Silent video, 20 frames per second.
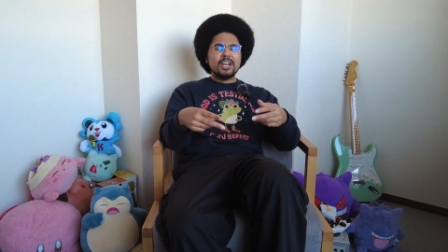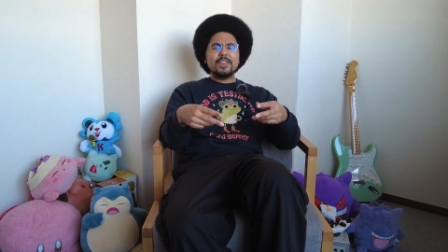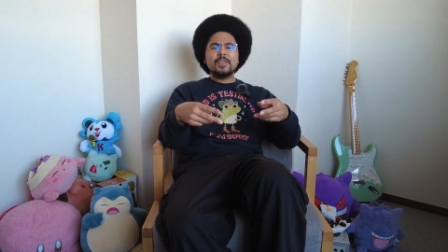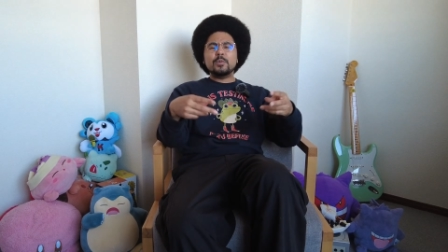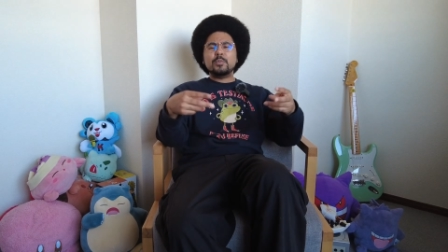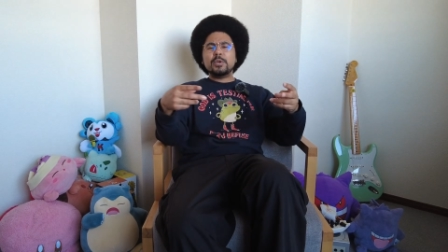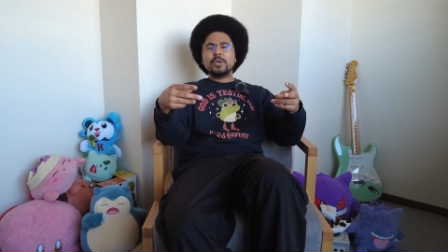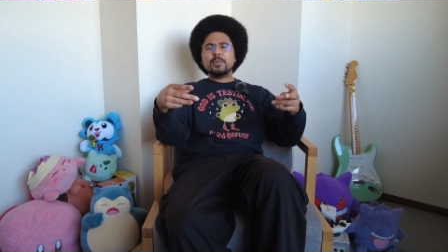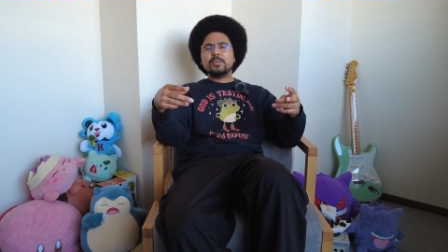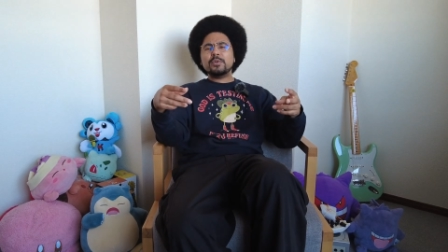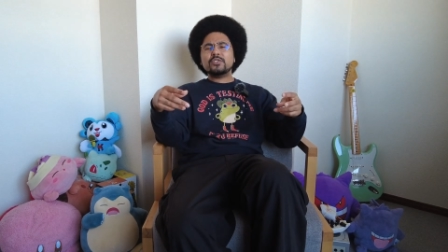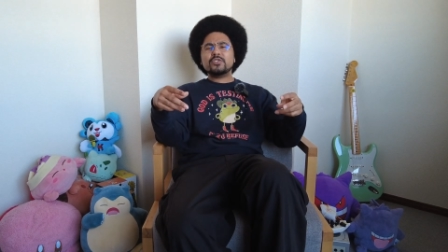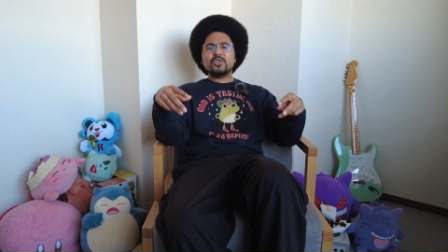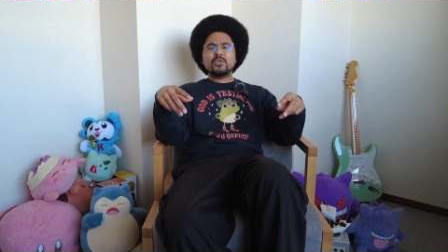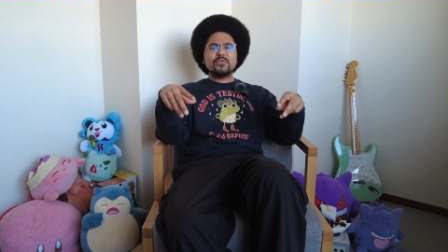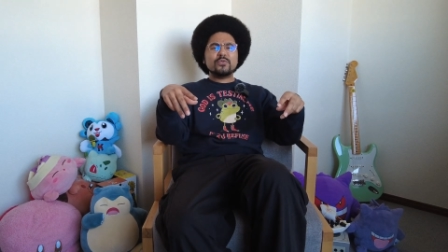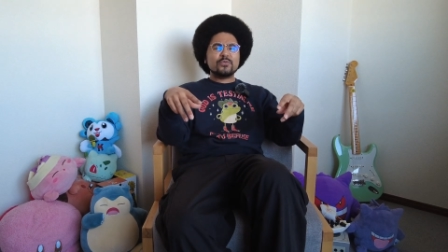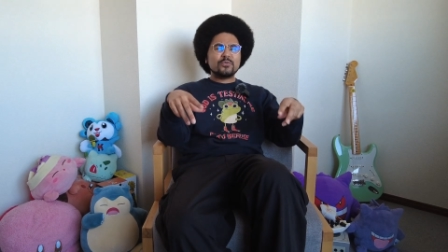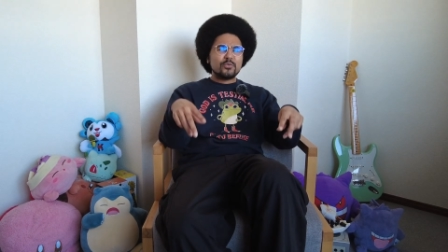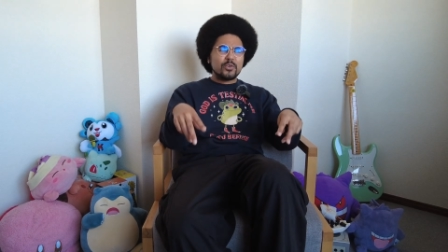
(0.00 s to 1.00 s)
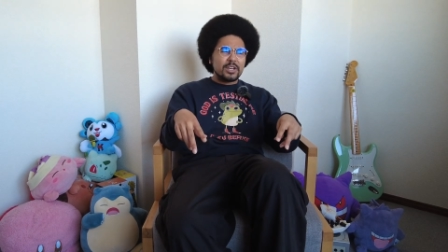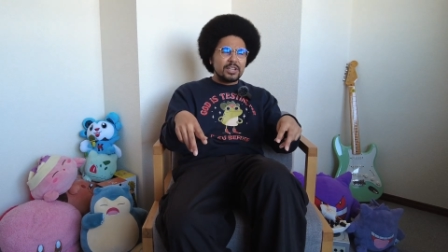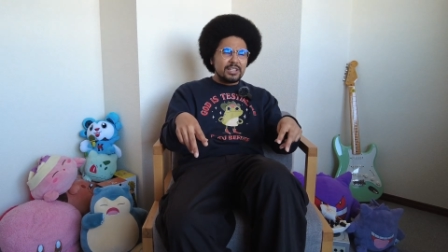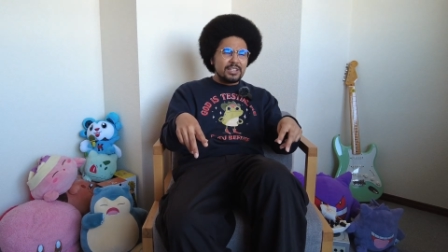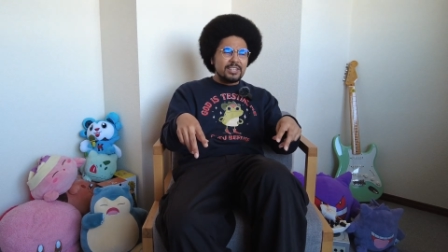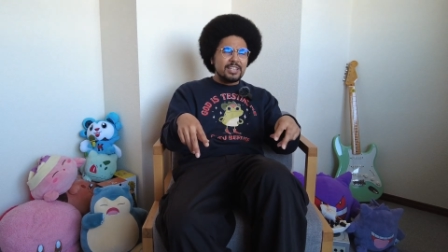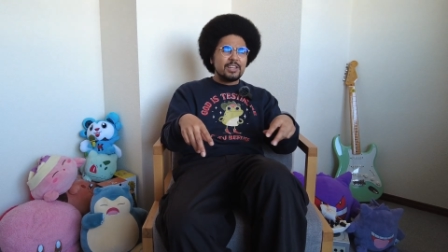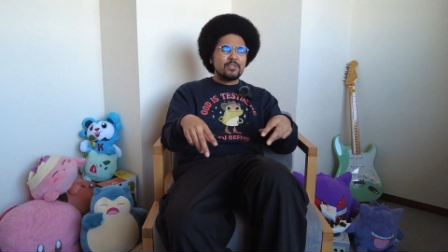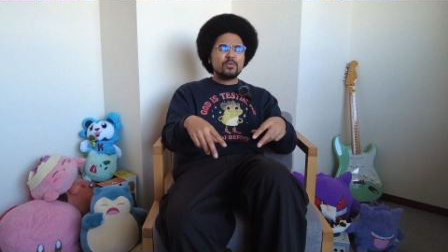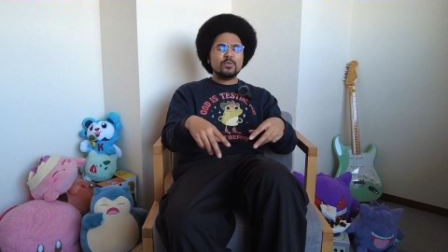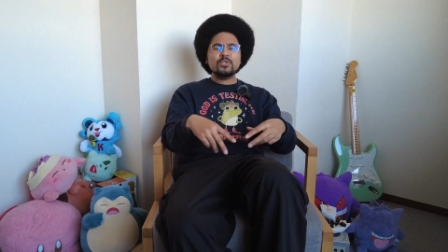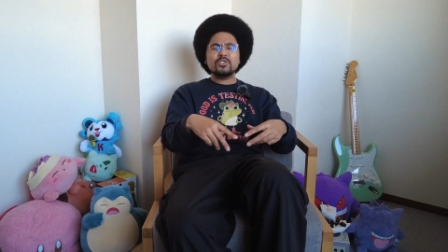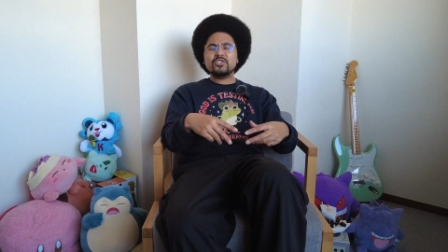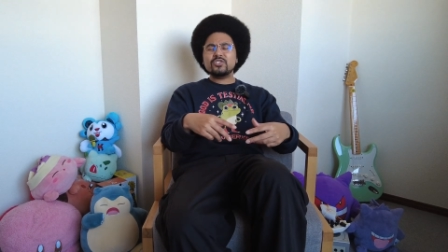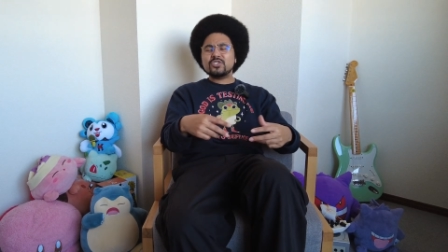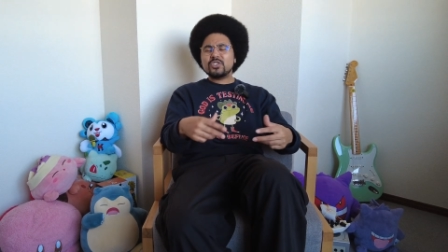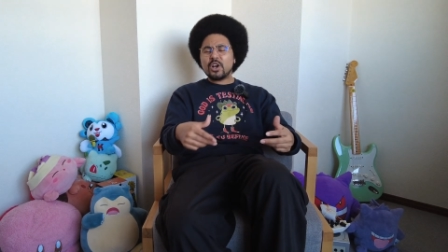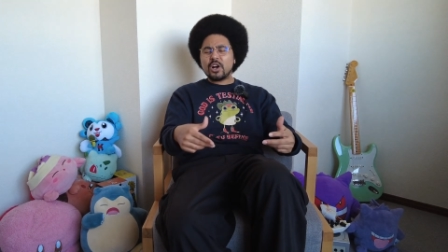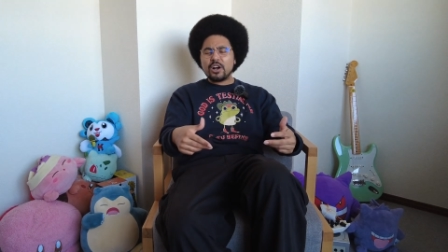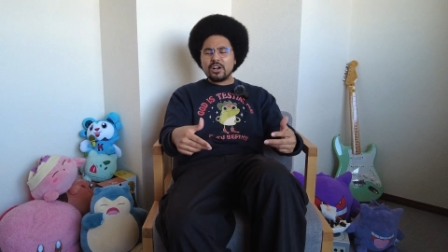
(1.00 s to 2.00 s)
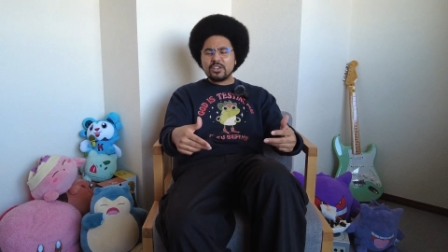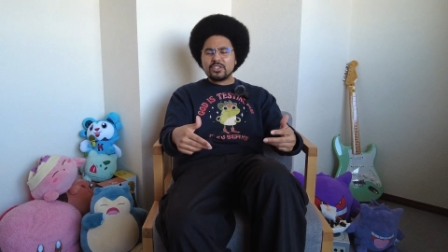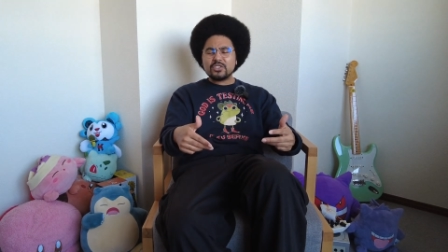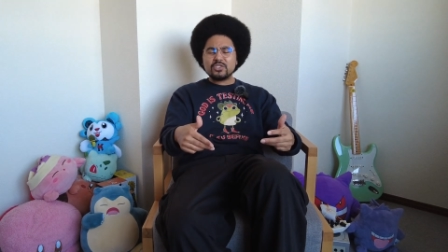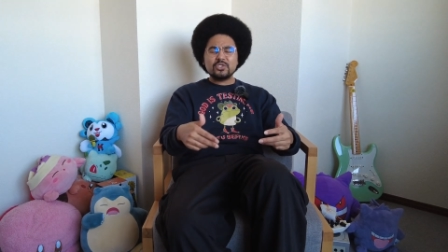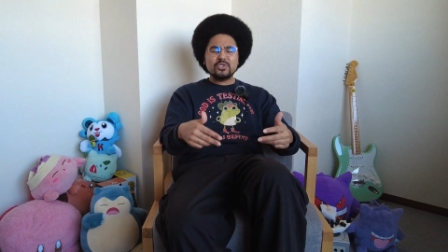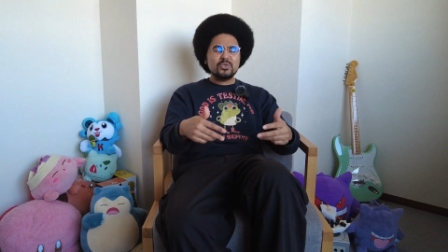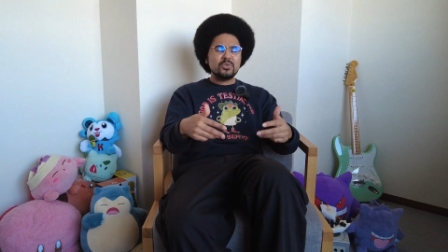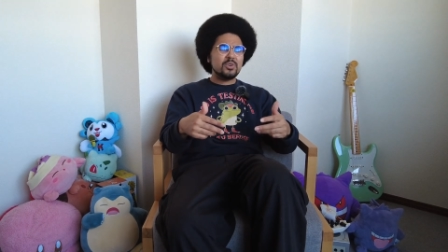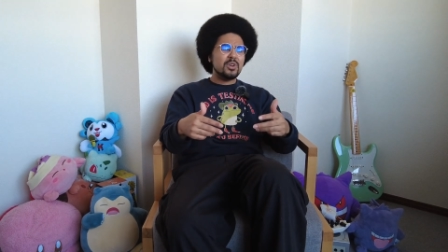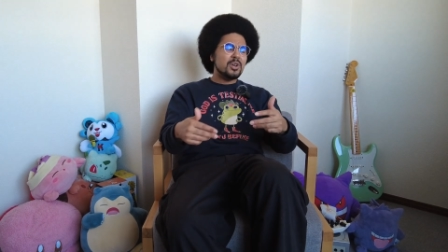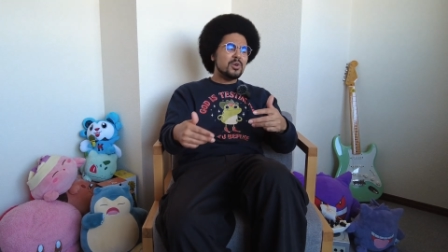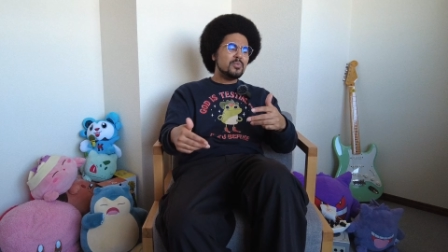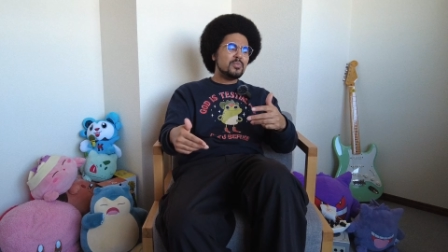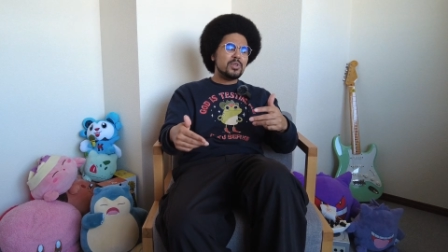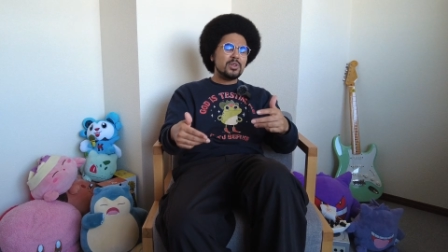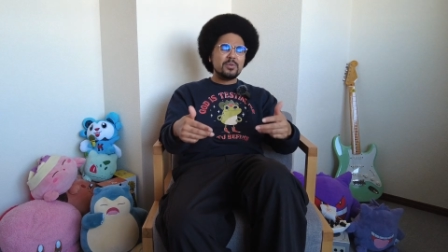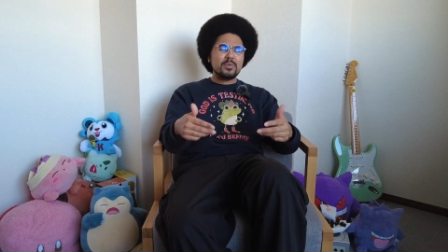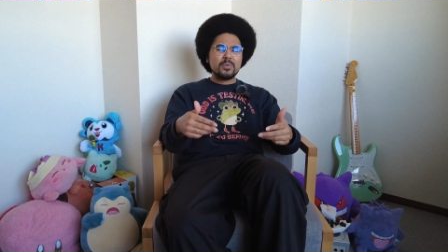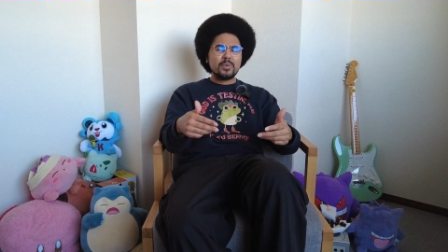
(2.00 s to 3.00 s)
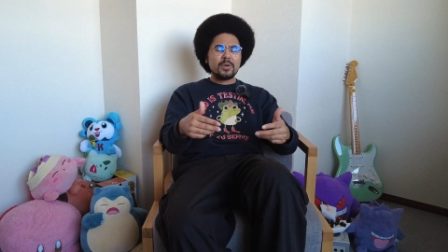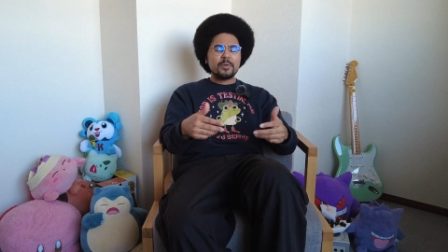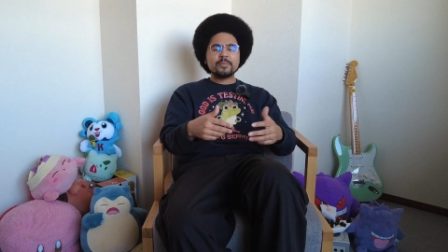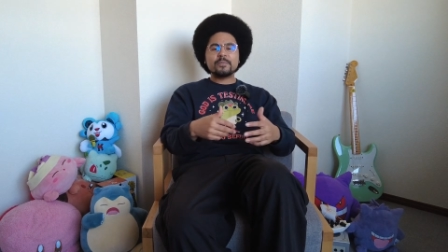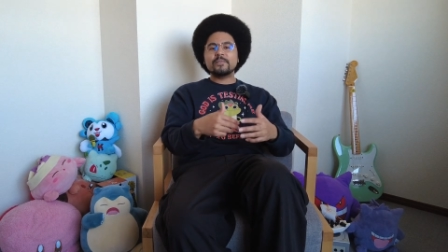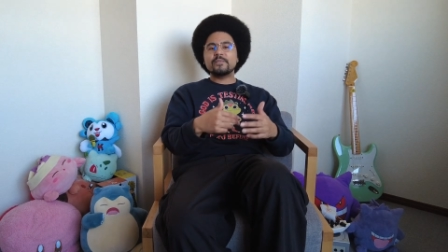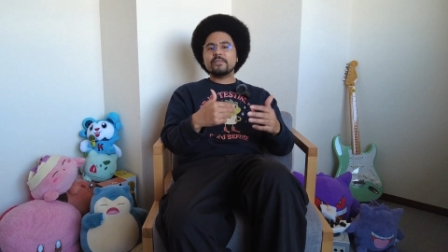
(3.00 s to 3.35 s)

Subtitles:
and the people are so friendly and everyone just talks to you, blah, blah, blah.